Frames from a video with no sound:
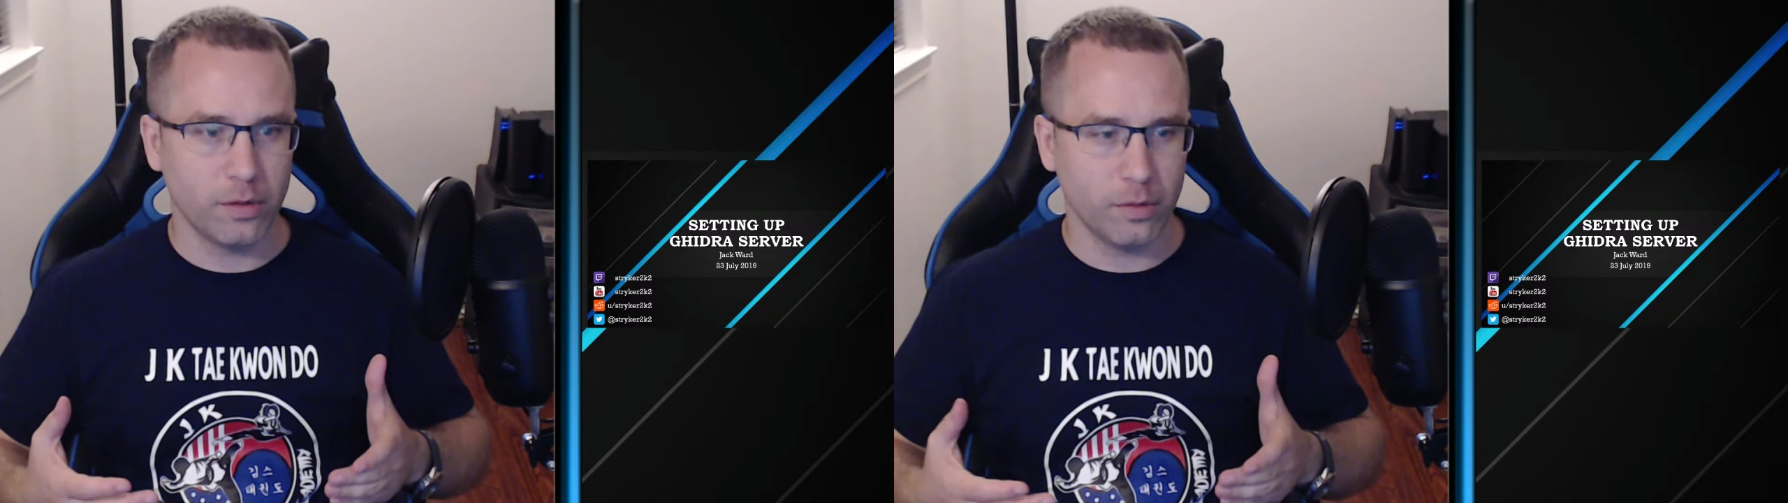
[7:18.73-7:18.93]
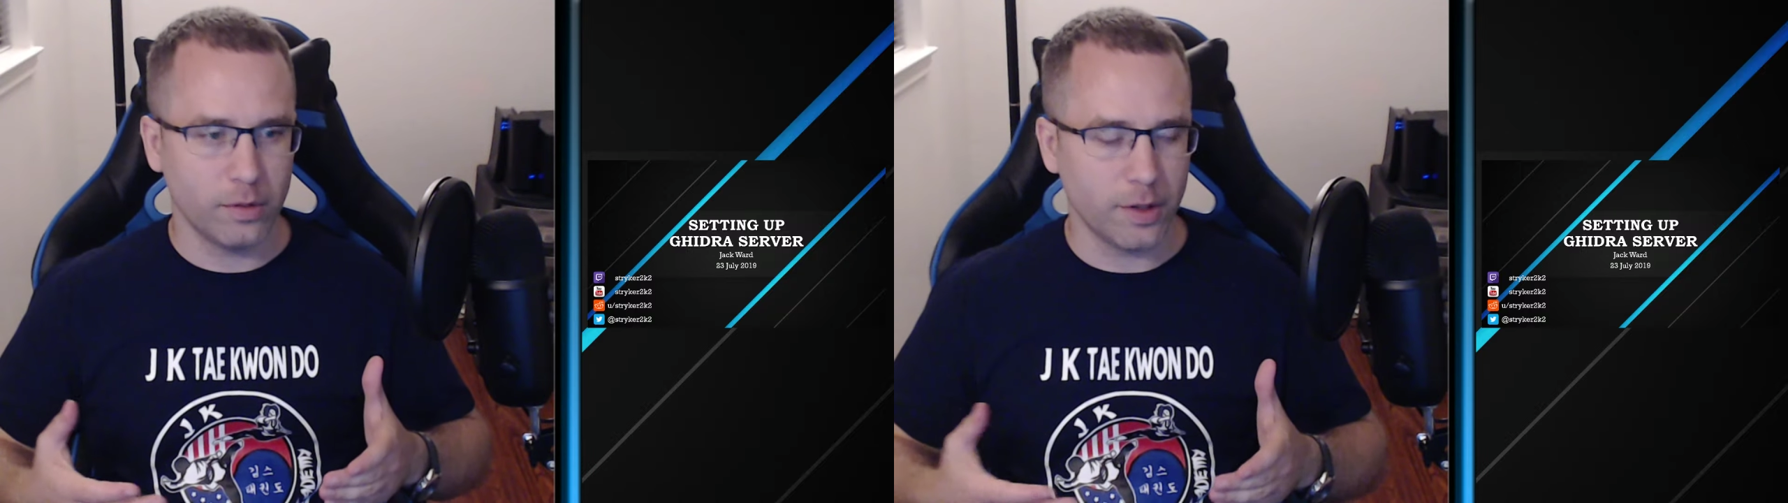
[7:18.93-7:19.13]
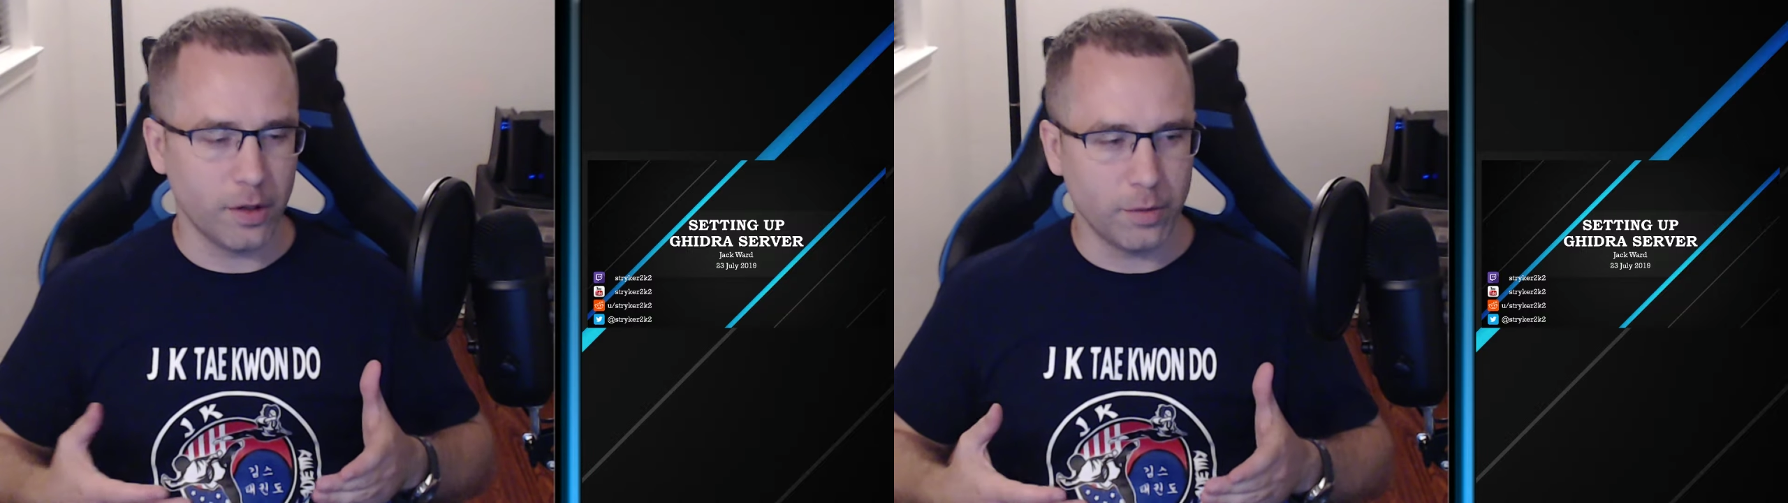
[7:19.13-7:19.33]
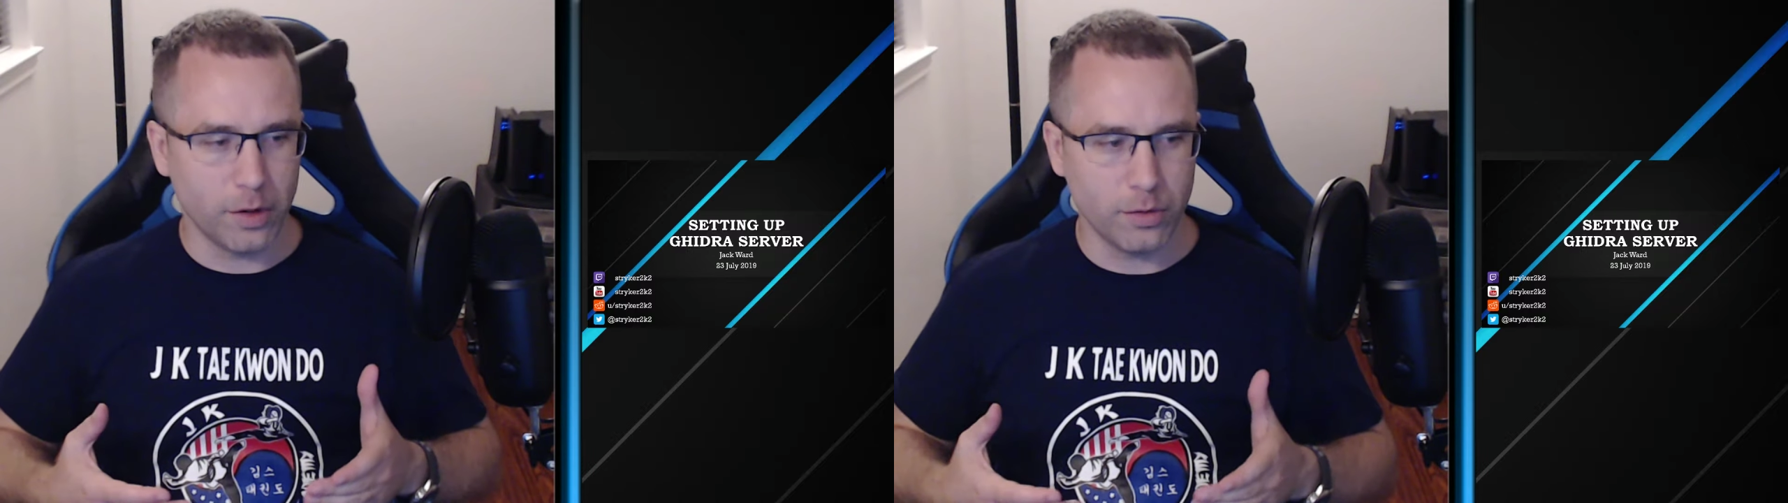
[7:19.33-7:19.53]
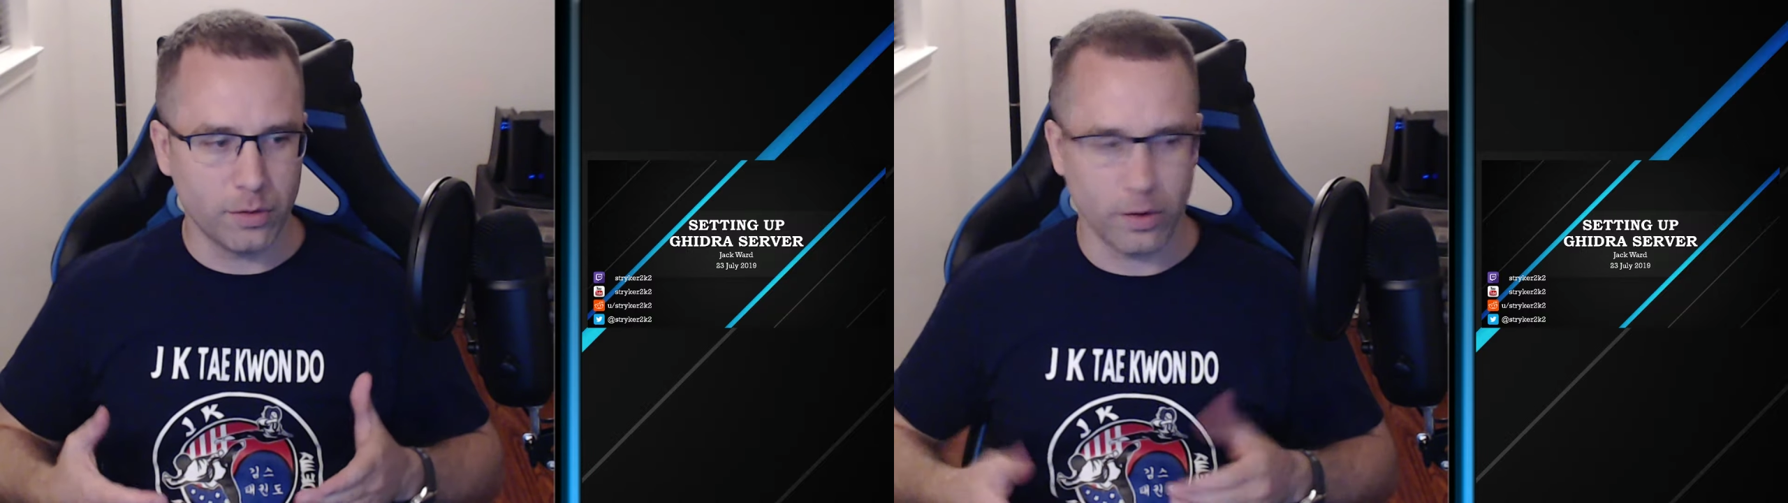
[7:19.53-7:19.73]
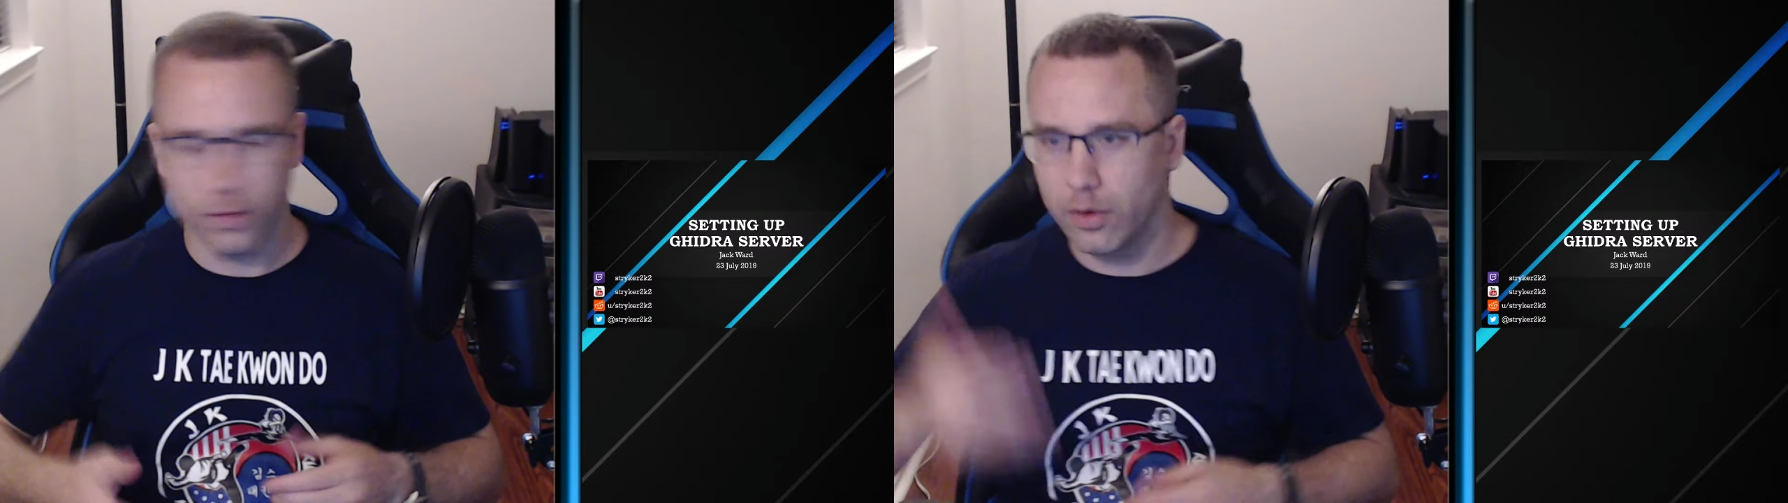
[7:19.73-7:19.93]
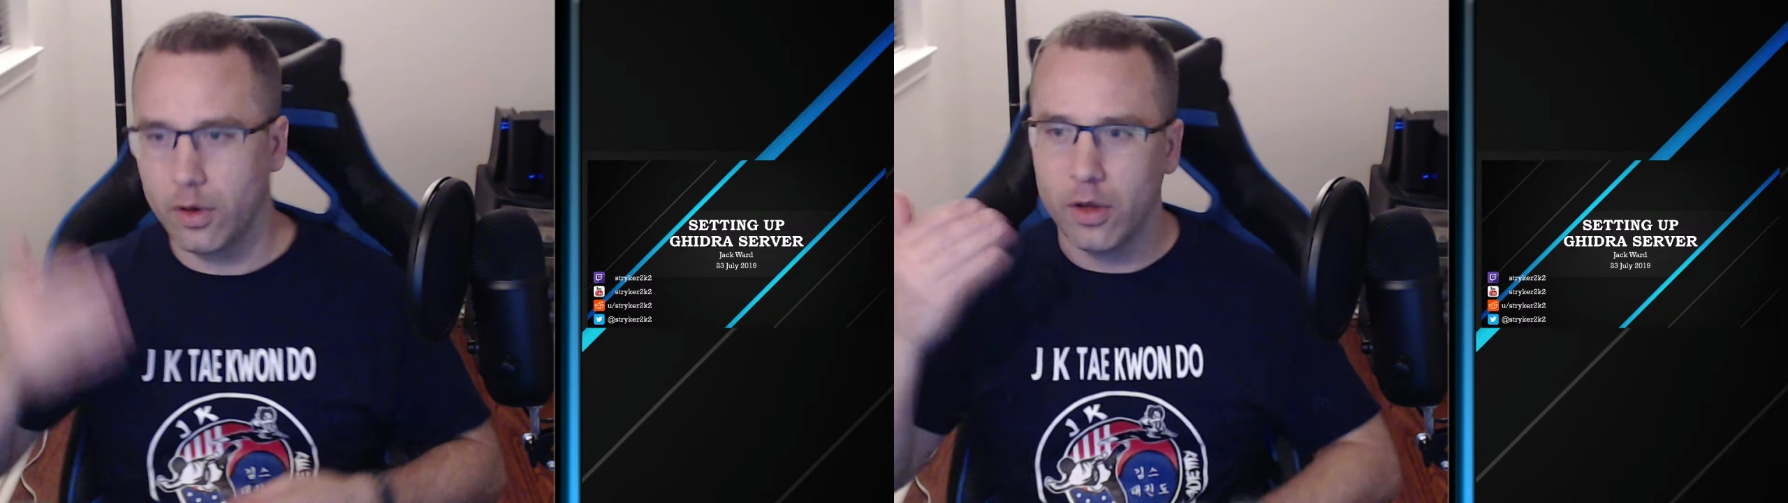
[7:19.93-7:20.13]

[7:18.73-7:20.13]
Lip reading: setting up Geezer server.